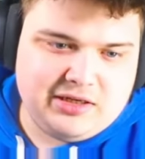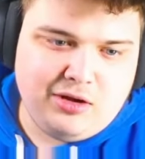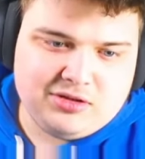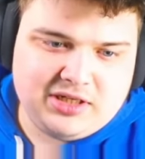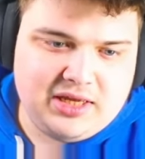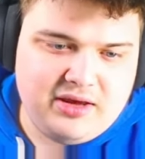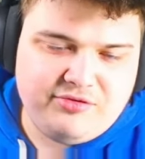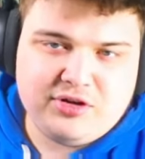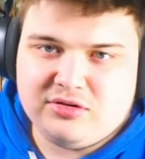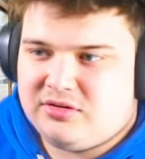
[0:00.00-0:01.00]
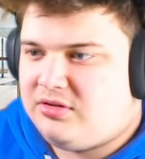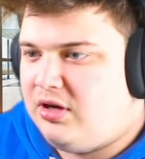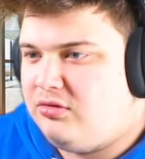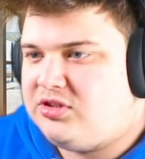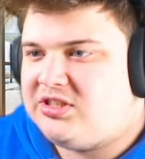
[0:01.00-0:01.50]
golds in here. If we could, you
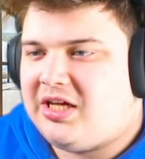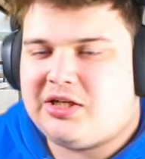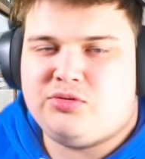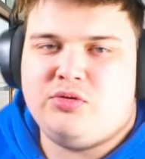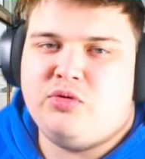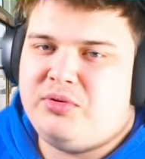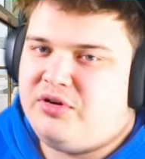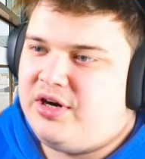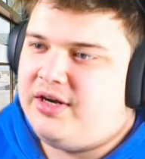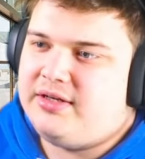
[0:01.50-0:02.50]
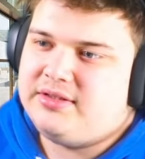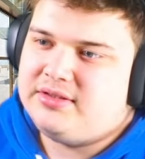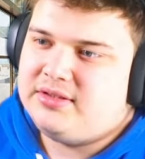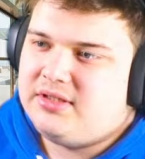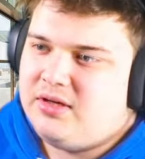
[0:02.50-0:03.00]
know, snatch one would be great.
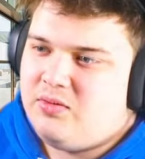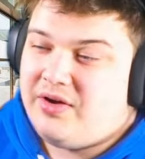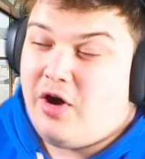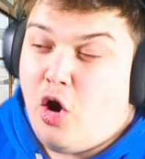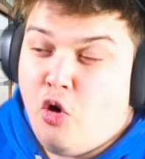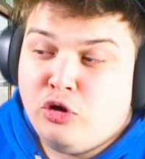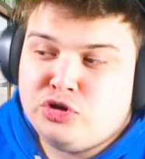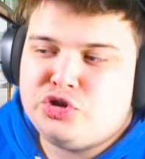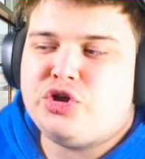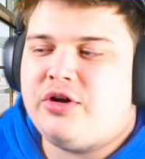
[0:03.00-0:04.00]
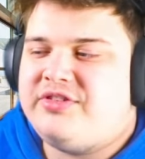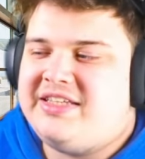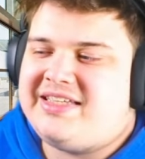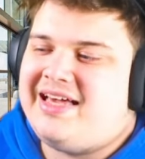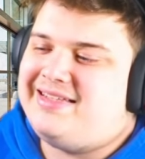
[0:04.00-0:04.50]
I have a hundred of
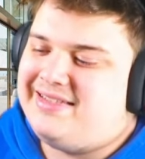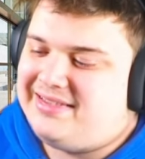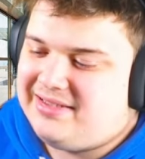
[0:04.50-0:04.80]
these cases.